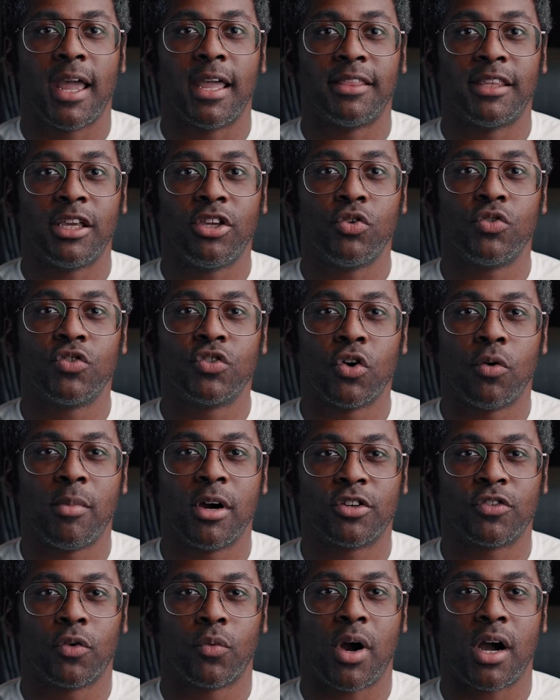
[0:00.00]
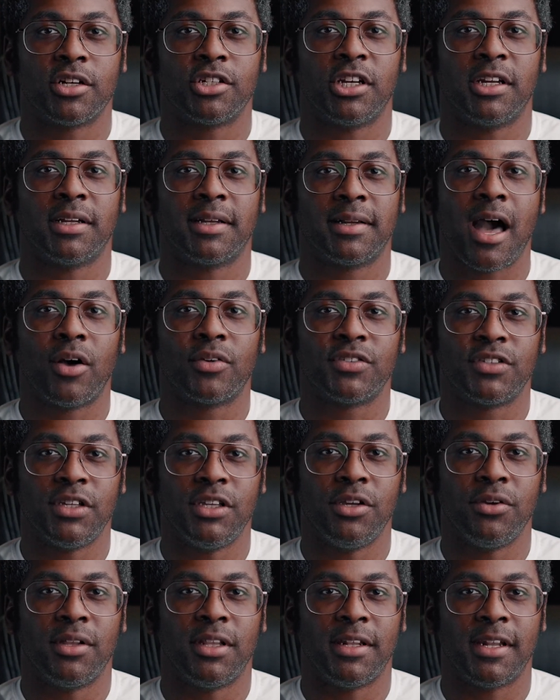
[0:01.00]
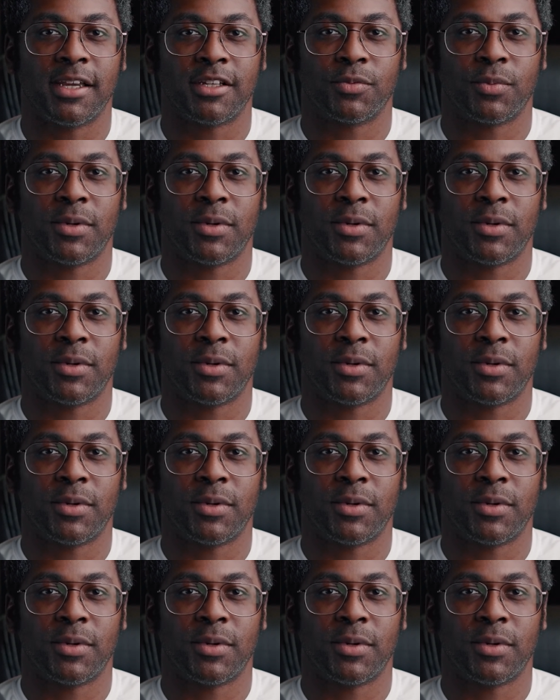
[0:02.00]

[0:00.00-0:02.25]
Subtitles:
and thank you so much for watching. I'll see you in the next